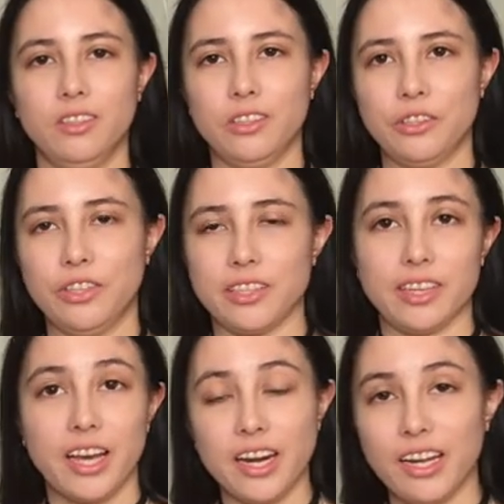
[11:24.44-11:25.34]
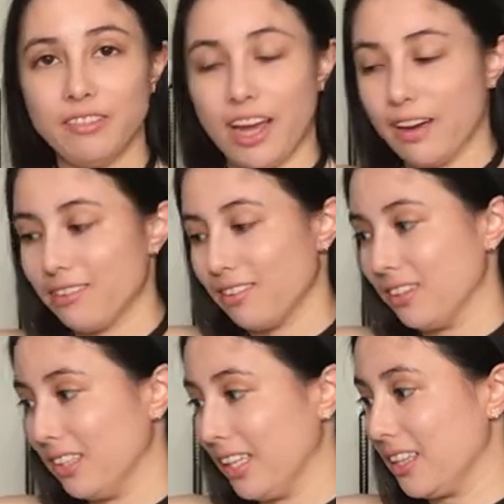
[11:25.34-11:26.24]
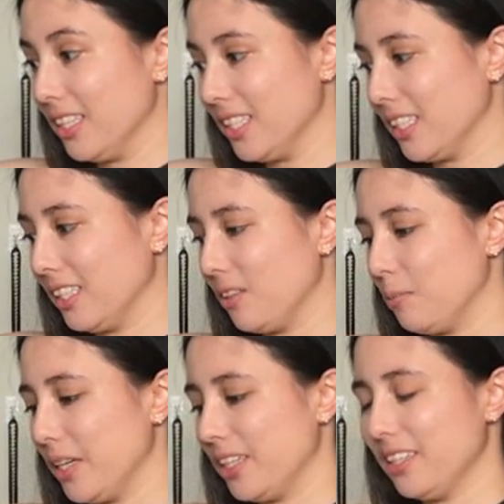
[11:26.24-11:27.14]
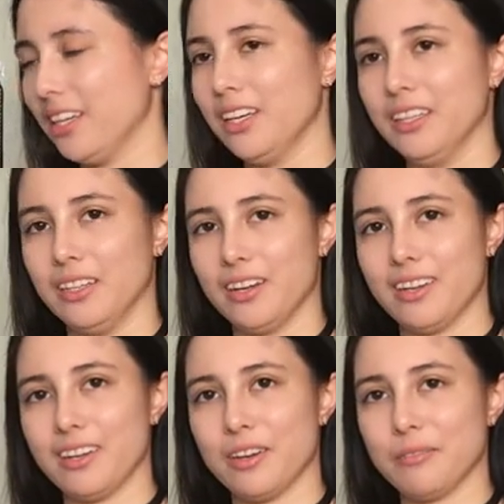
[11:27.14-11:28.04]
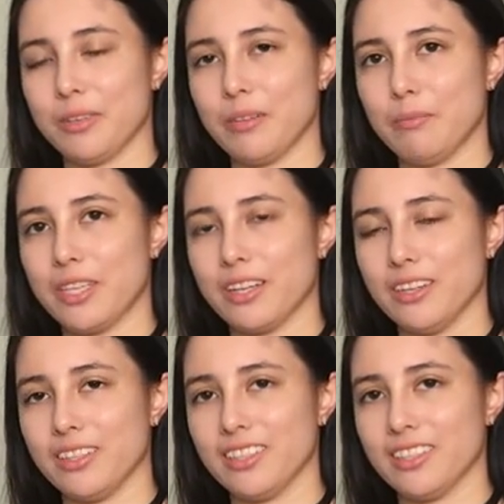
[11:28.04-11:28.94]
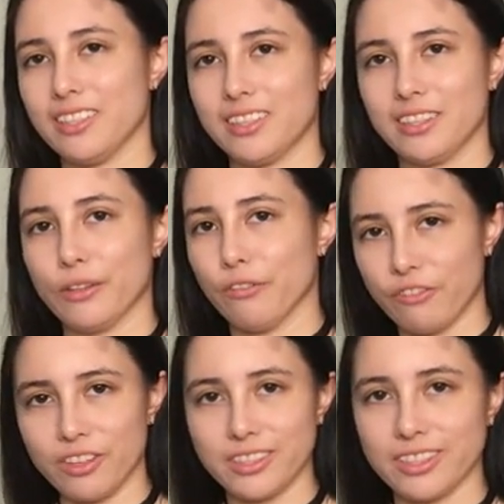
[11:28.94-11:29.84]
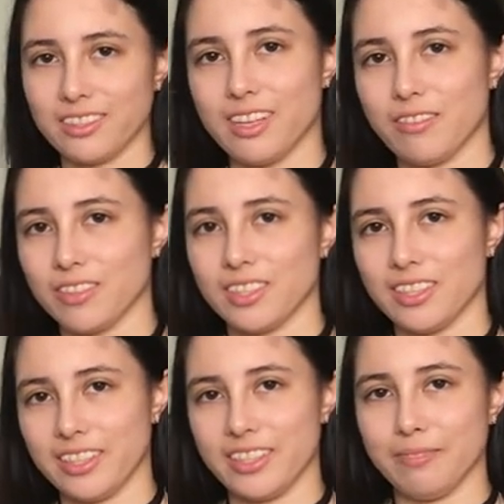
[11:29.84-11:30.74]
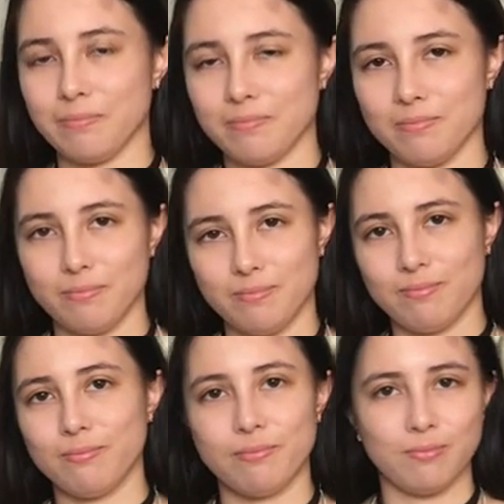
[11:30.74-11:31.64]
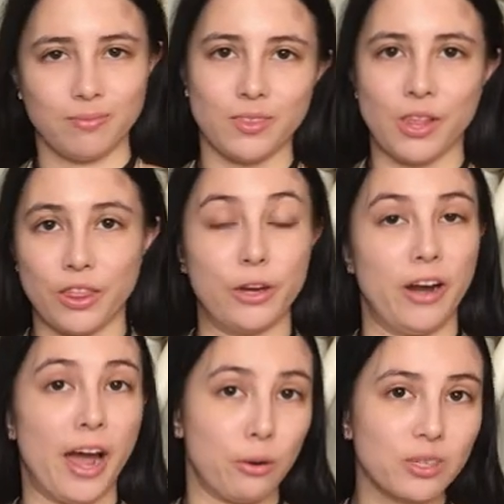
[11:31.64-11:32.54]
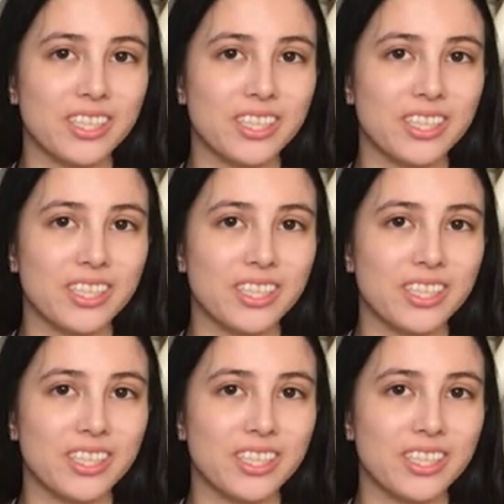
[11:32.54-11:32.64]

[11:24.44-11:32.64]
so yes, I kind of have to have her like this a little bit um, because the front is obviously they're out.